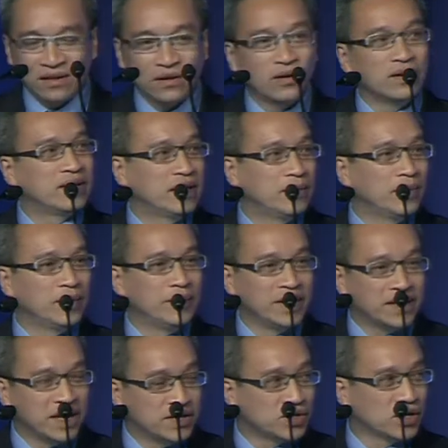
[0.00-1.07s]
on the
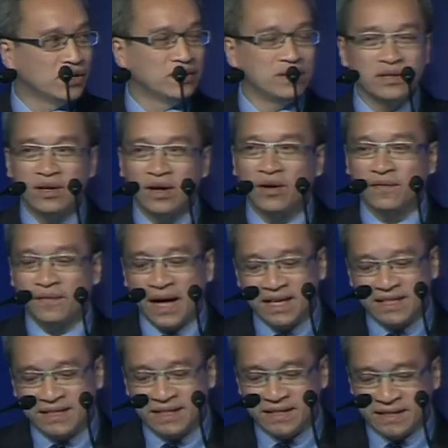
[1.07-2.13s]
implementation of
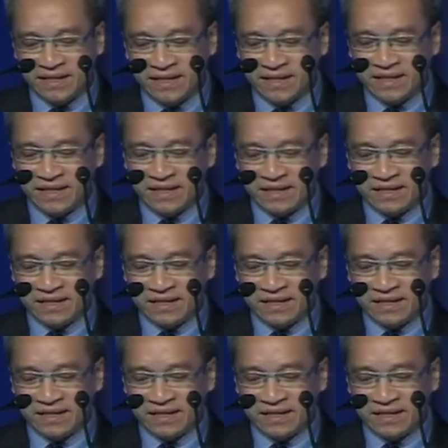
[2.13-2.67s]
ICT